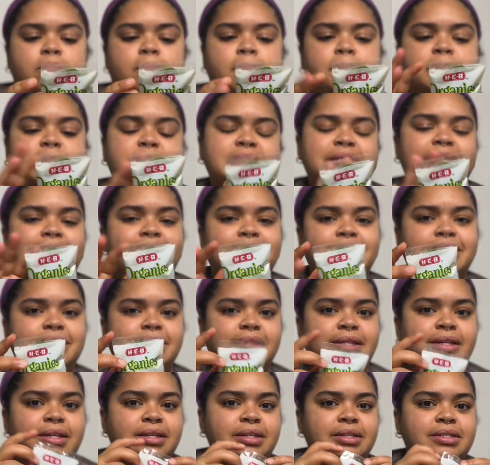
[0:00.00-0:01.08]
besides
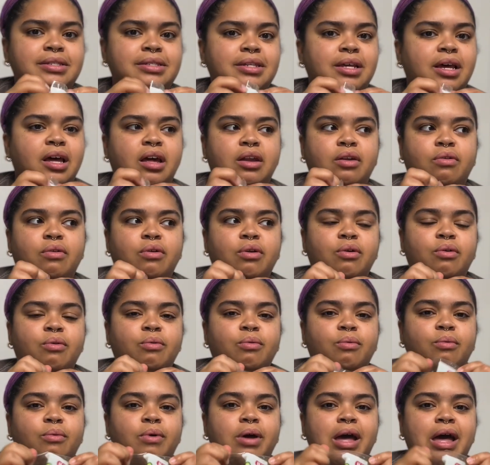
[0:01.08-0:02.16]
this, I don't know
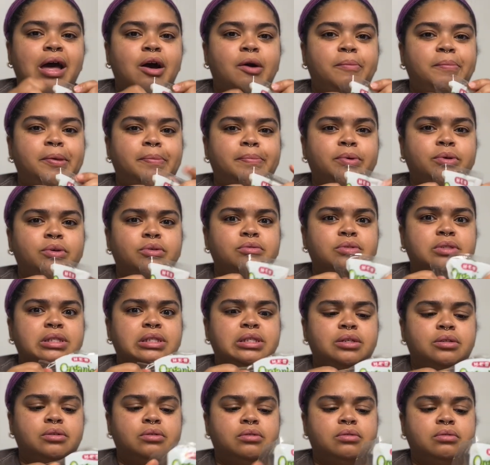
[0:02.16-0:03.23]
how people use
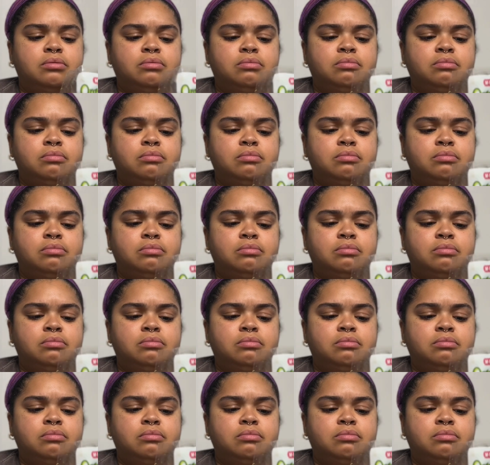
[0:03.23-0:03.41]
dill.